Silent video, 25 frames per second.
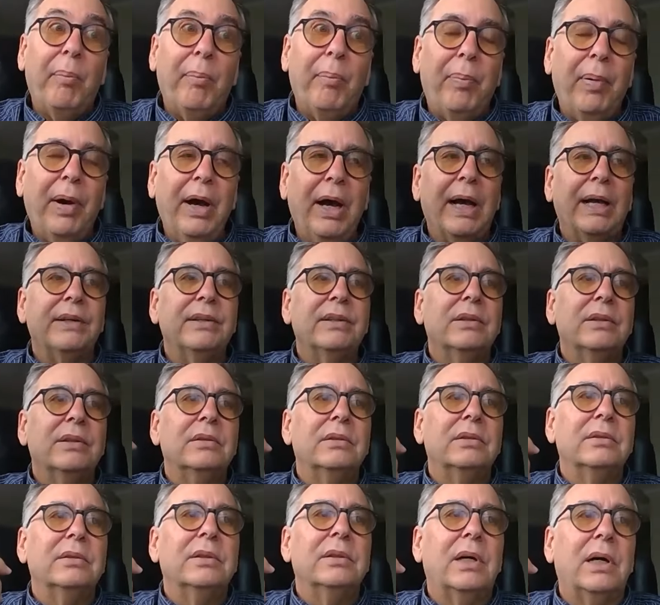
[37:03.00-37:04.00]
But
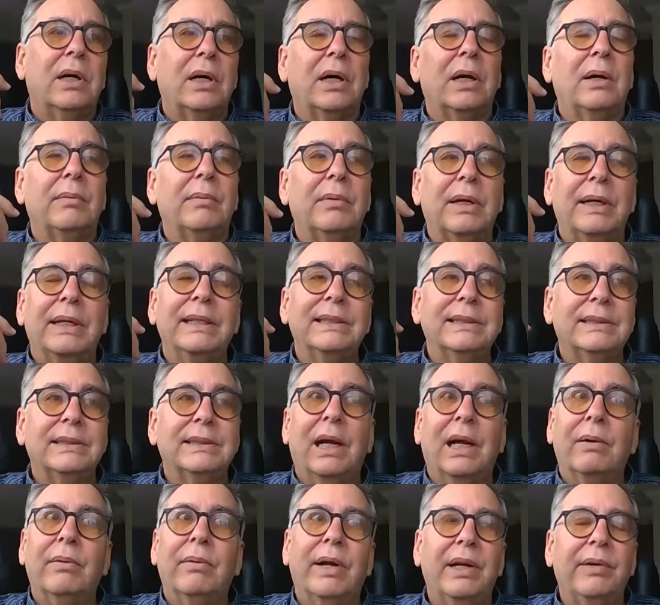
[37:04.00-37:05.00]
uh, it's
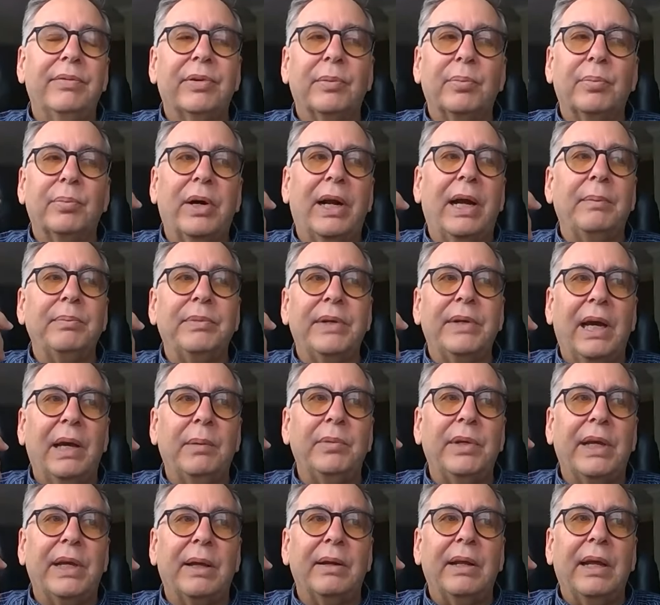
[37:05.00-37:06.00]
not ready for prime time
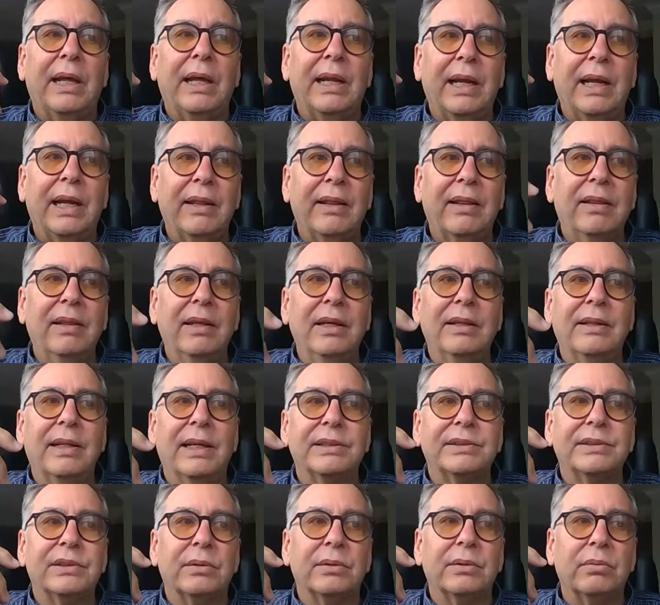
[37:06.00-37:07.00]
yet. And I think
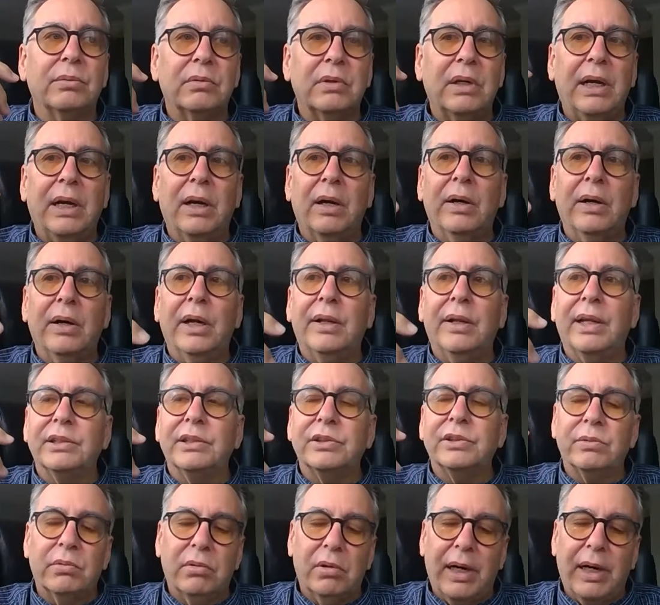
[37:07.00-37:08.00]
that's an area
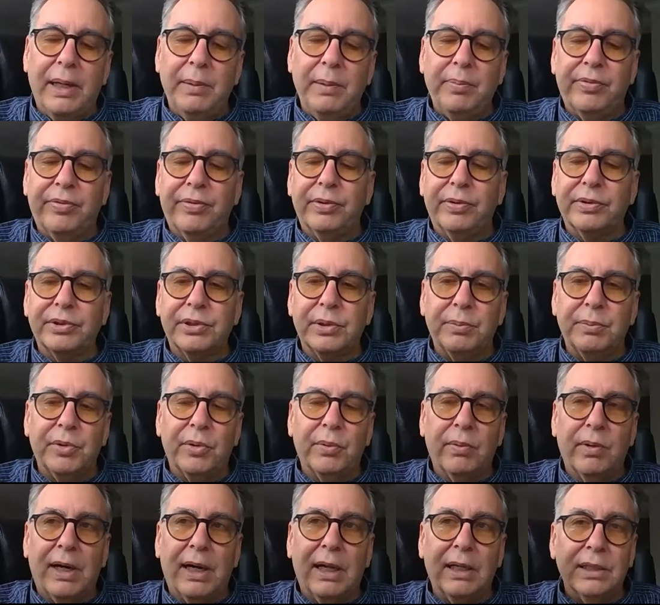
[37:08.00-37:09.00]
that's ripe for some
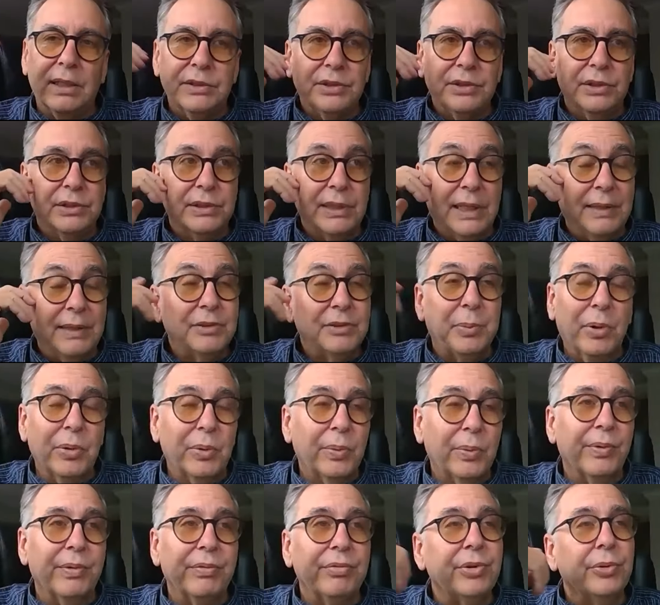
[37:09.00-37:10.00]
neurologies. And I've
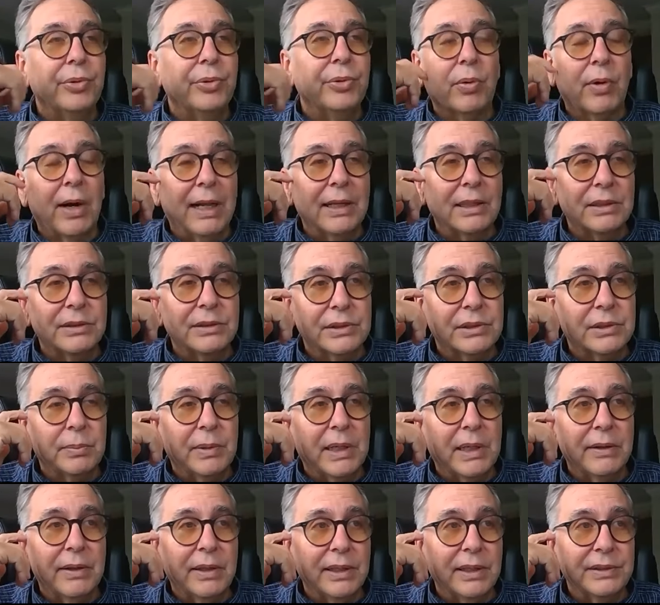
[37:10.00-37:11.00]
spoken with a few neurologists
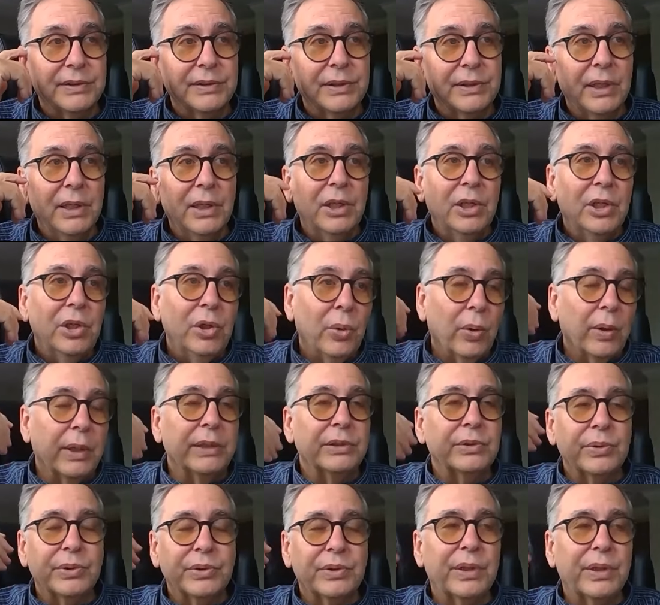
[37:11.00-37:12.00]
about this who are
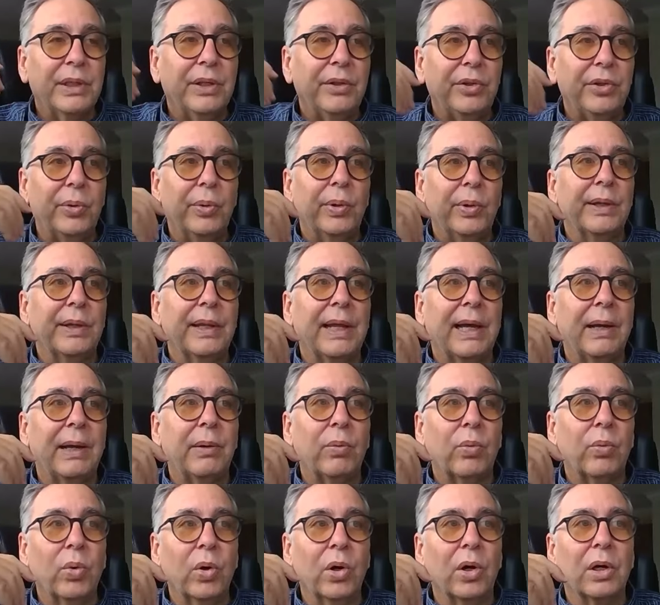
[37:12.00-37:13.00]
interested in doing
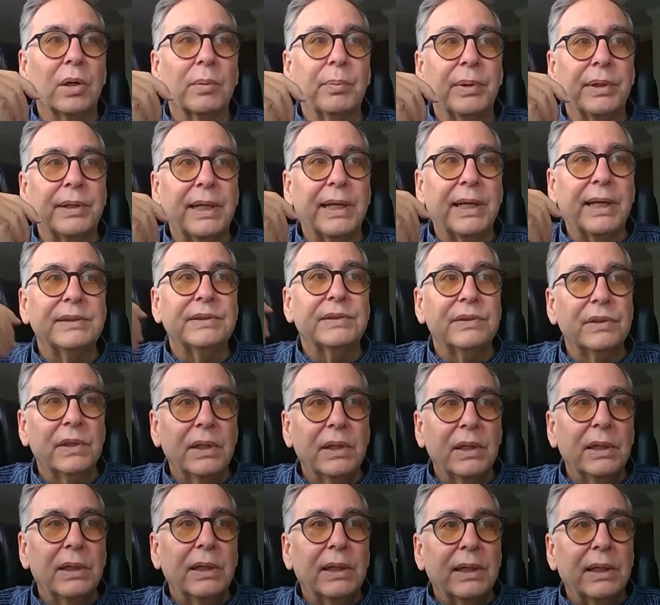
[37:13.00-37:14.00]
that work. But that's
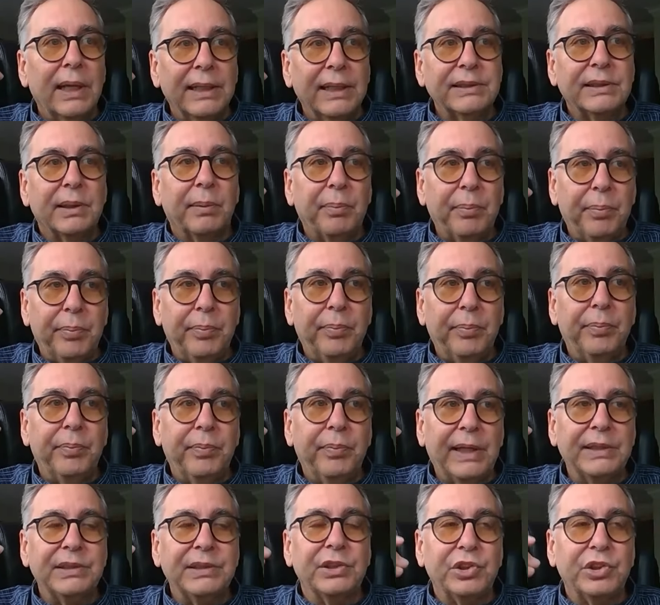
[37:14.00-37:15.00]
that's a
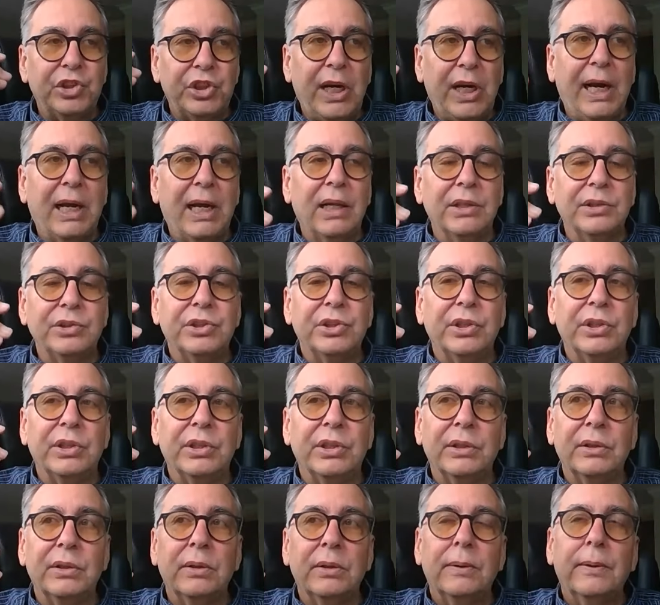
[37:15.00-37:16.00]
that's a
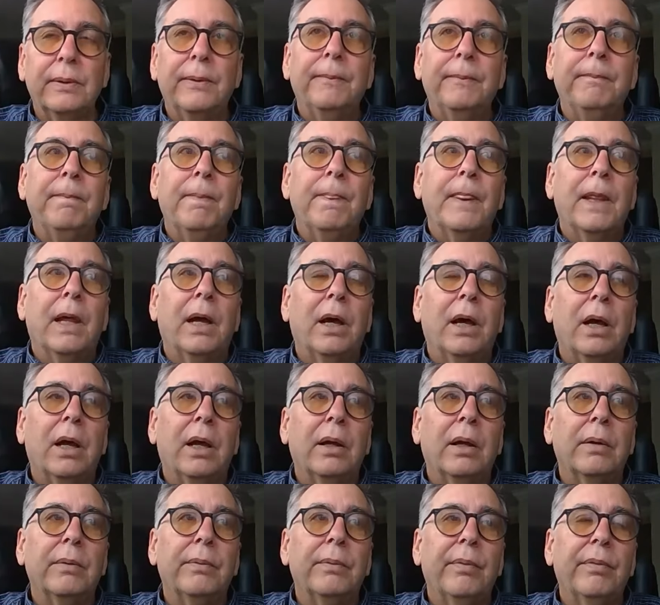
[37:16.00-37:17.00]
challenging
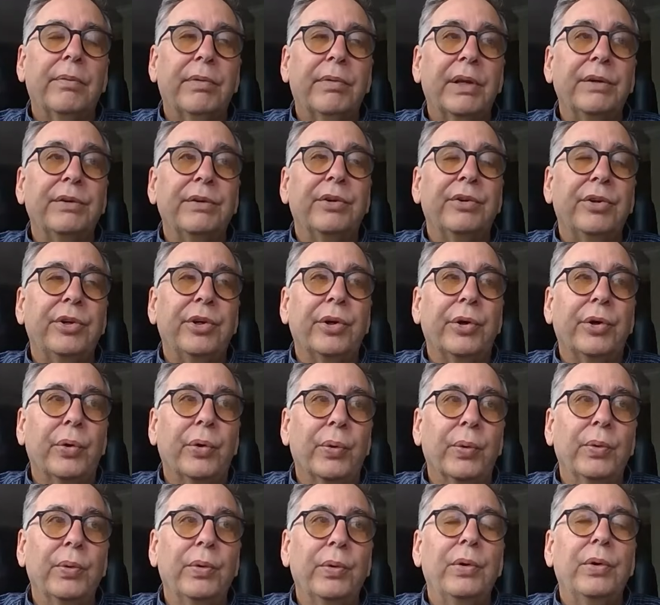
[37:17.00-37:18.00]
uh, thing to
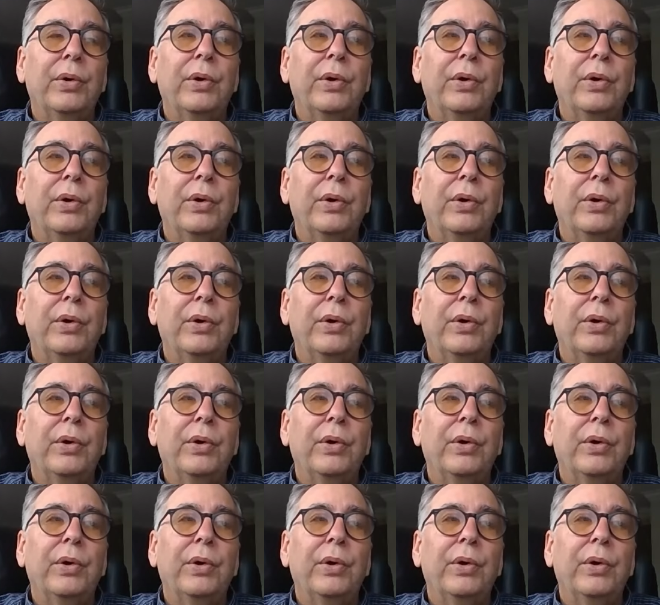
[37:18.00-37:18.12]
do,